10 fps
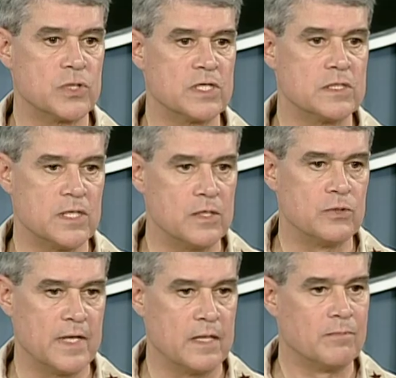to
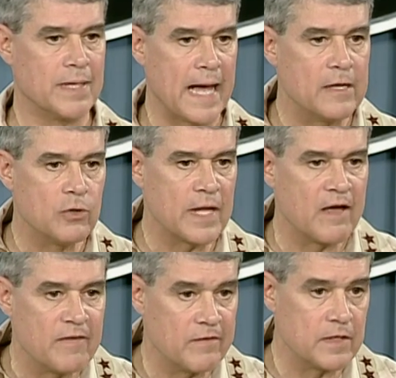continue that. But I don't
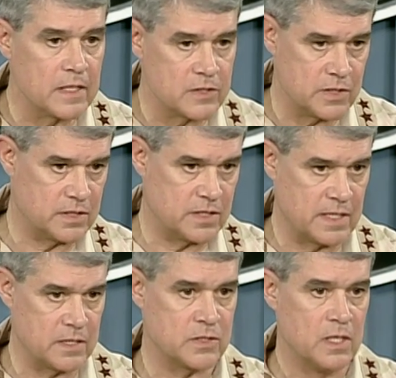have evidence that
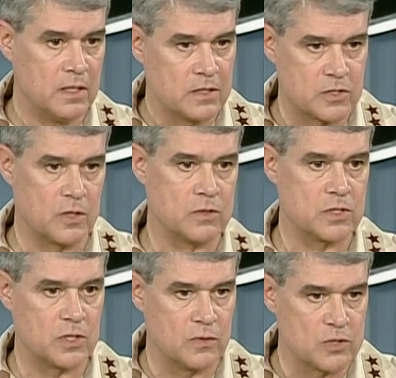says so and
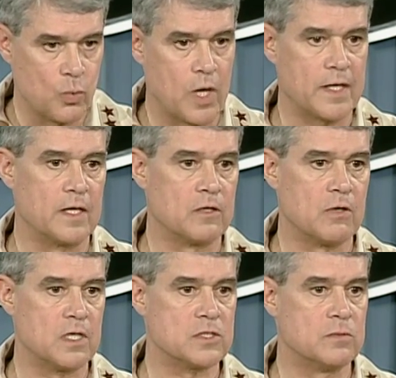so is walking
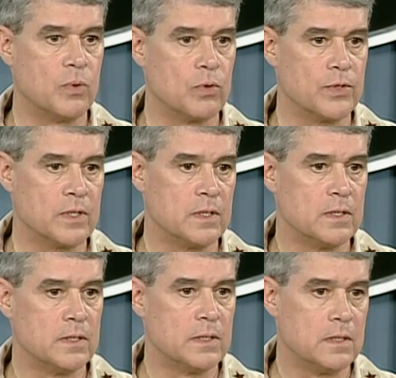across the border
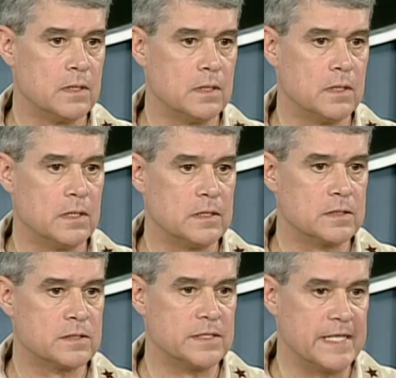uh,
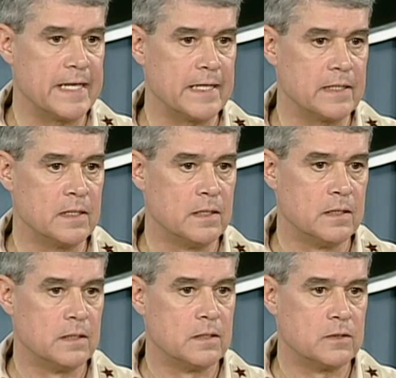today
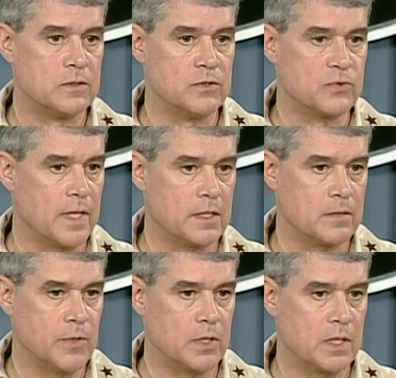to try and
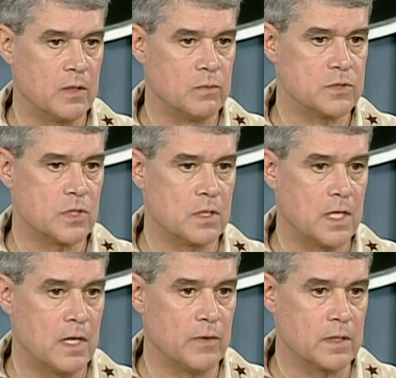communicate with
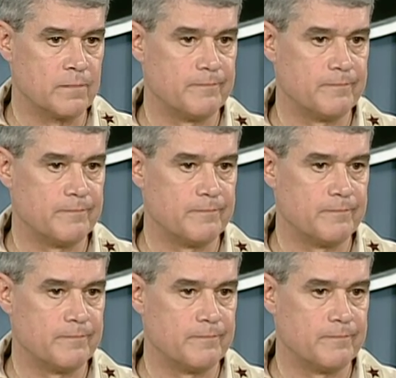Zarqawi.